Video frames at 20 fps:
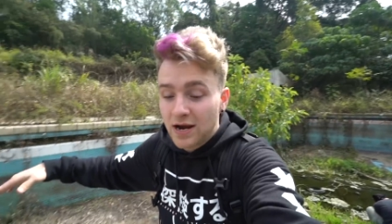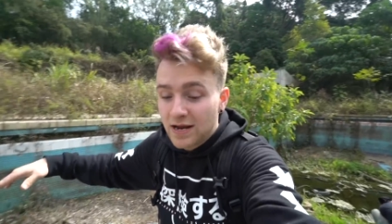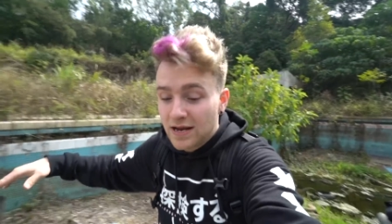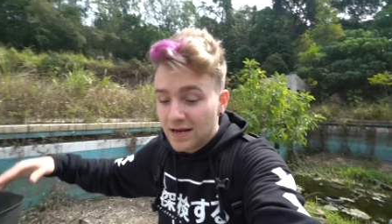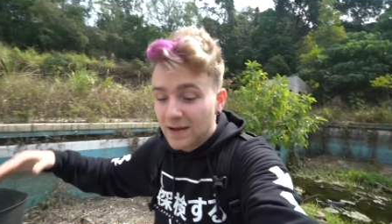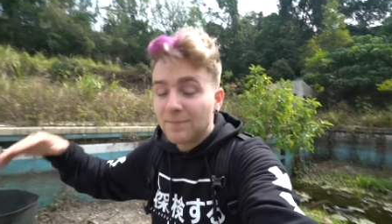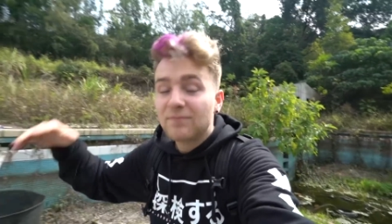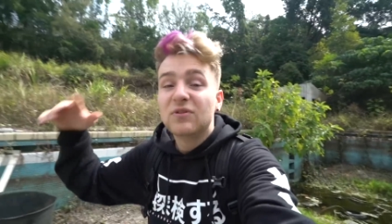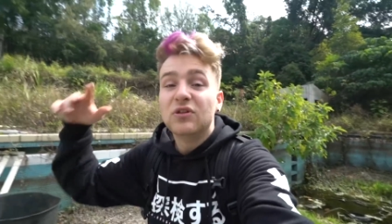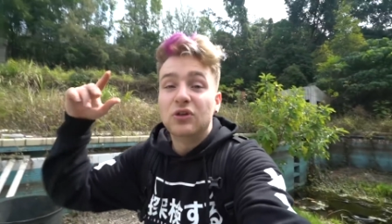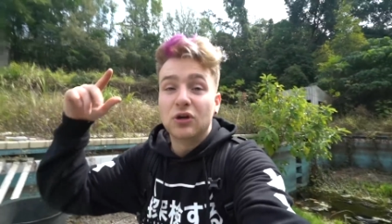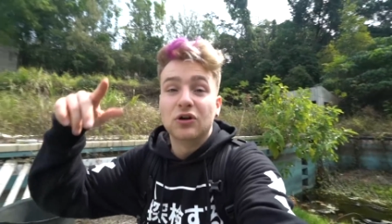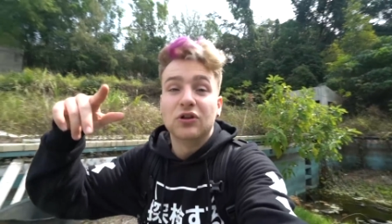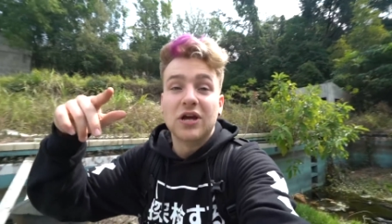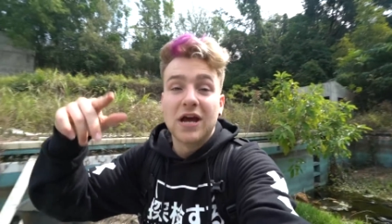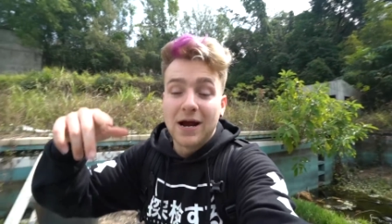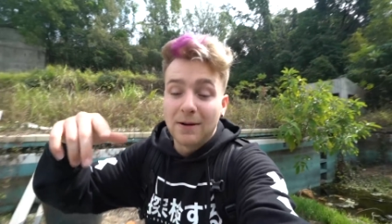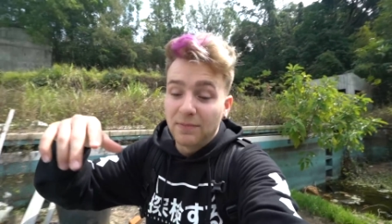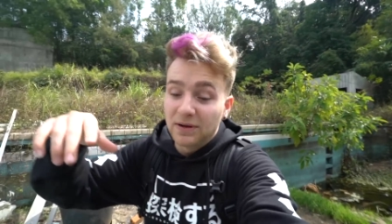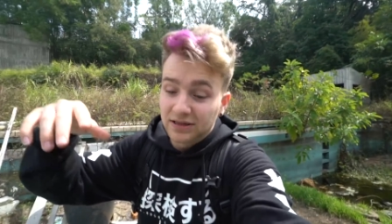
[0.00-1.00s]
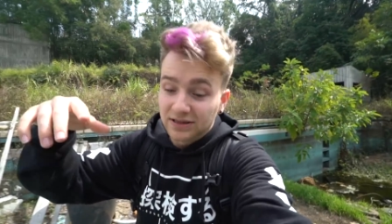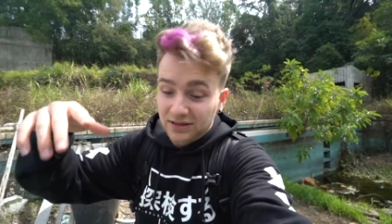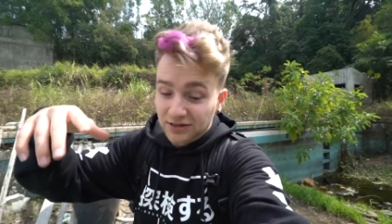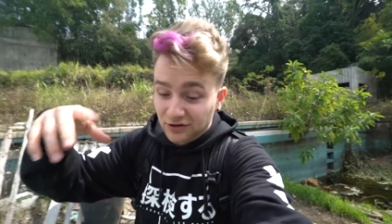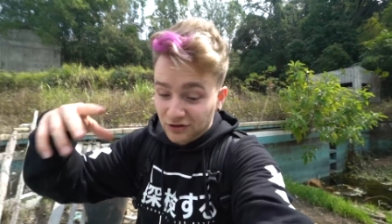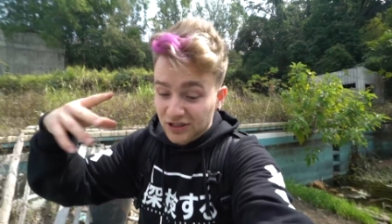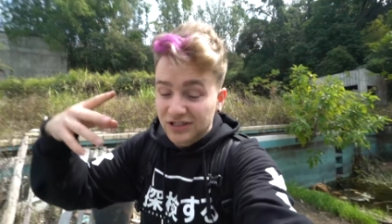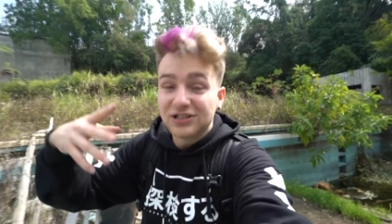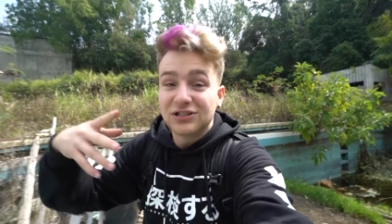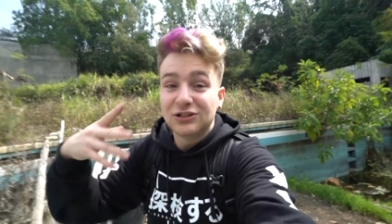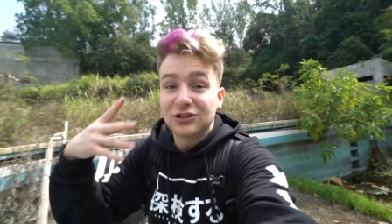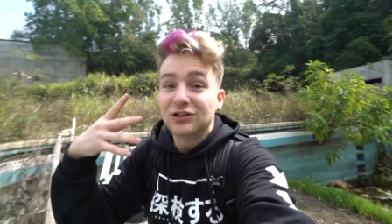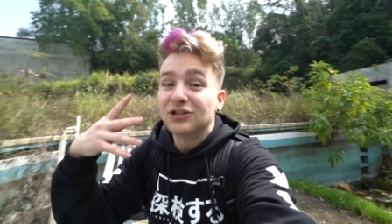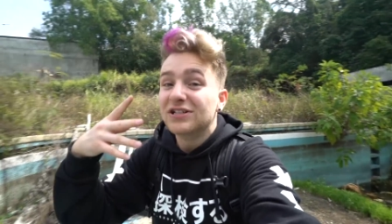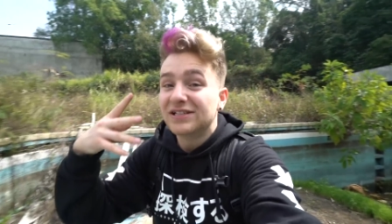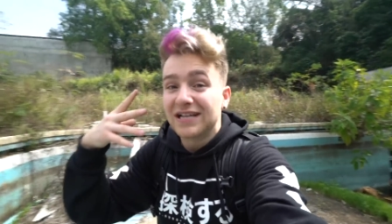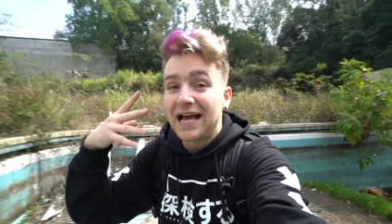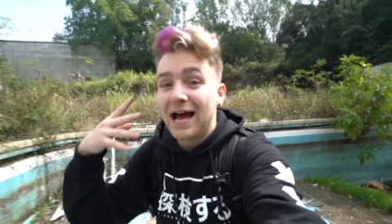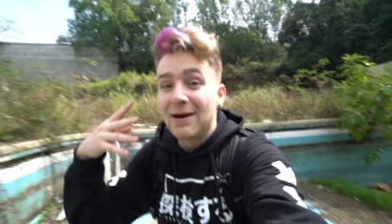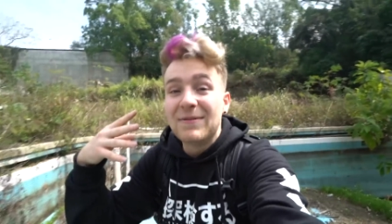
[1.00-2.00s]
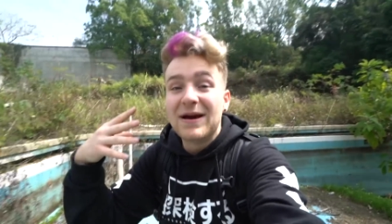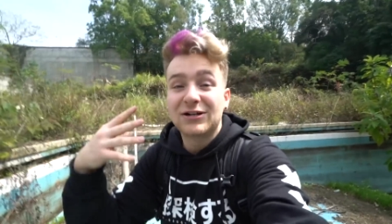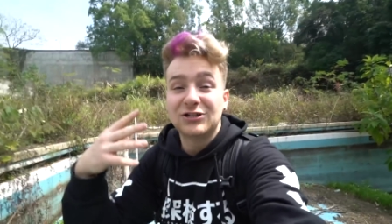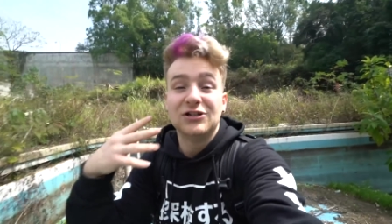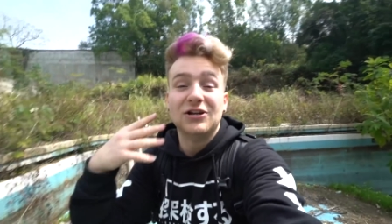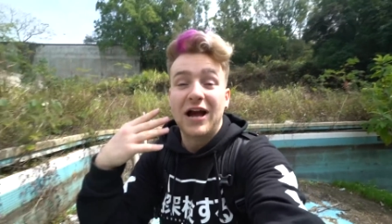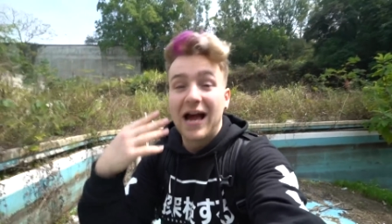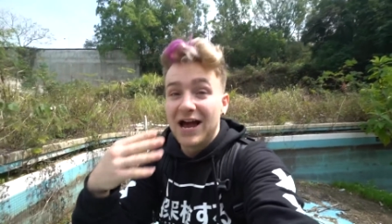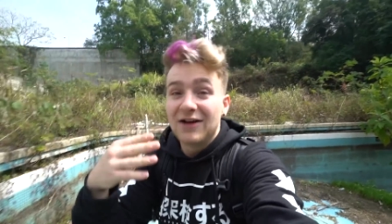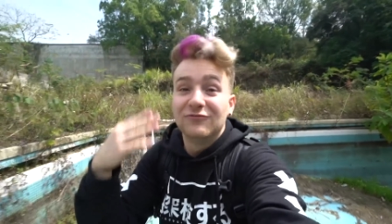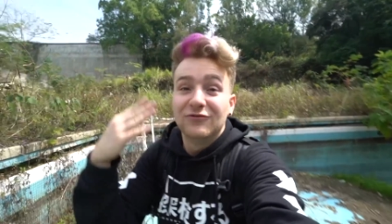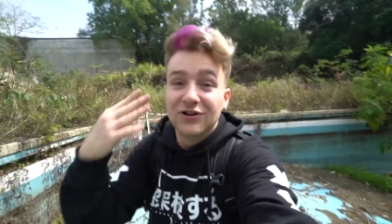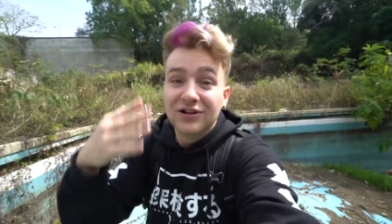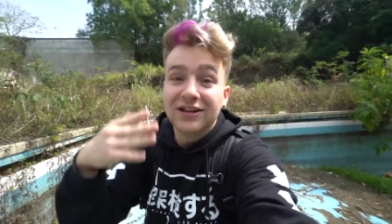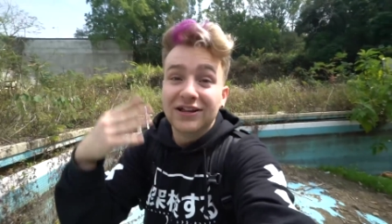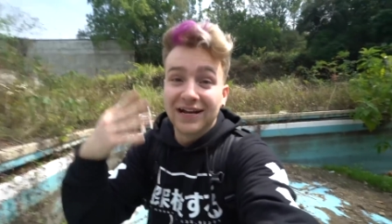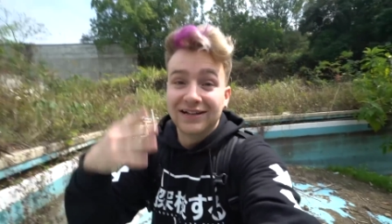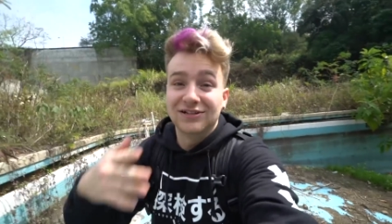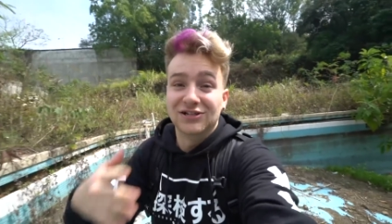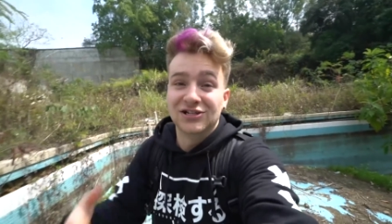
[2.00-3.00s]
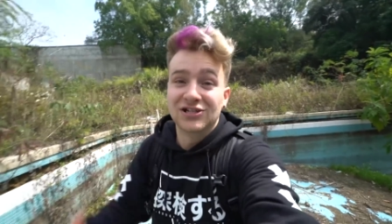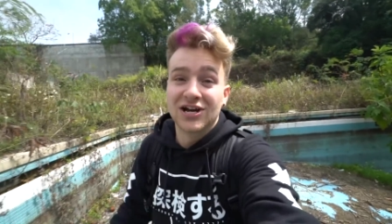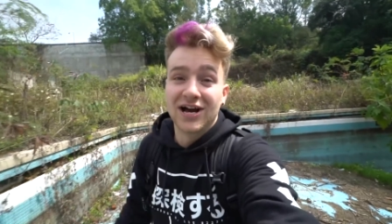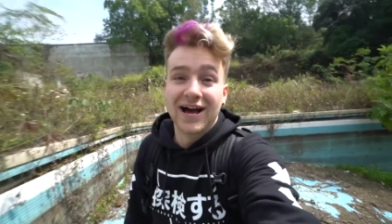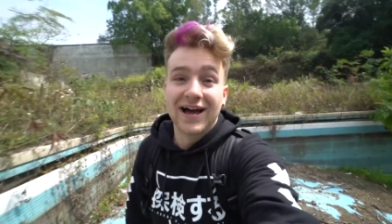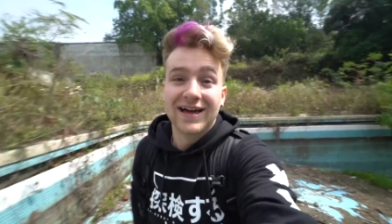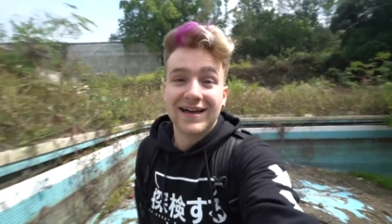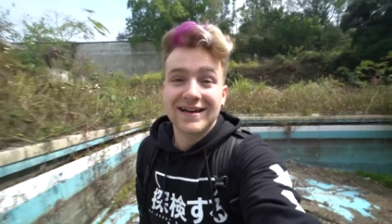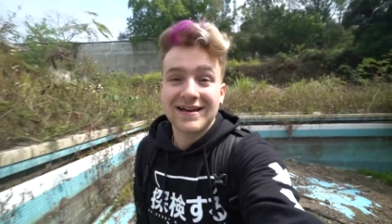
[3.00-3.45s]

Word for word: They're there, but this. I really like this shot.